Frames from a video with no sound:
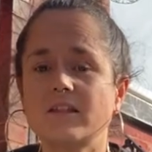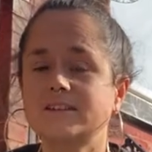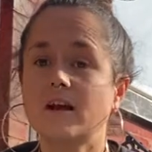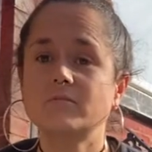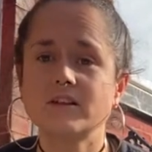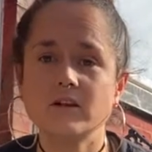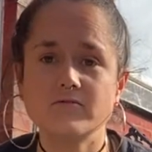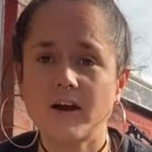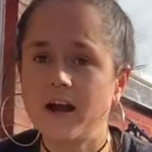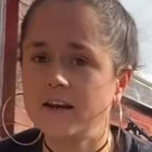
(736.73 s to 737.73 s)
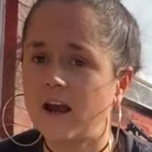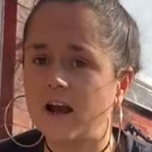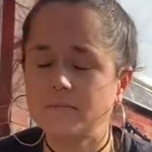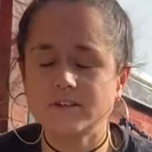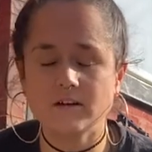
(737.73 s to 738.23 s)
that's absolutely fine,
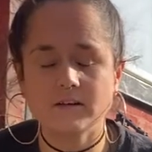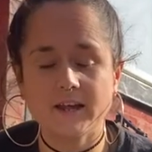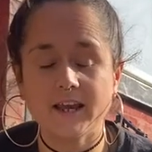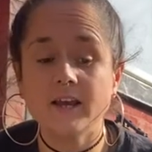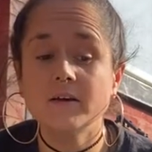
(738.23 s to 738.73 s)
absolutely.